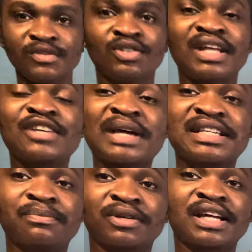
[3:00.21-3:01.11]
So that's why it's
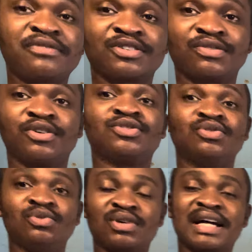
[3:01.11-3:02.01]
important, first of all, to
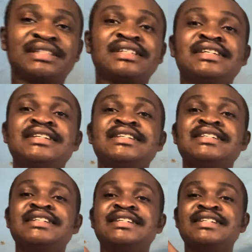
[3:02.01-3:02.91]
look at
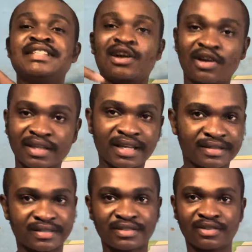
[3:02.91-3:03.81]
the
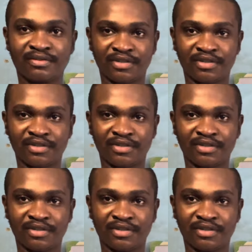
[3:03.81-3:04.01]
contents of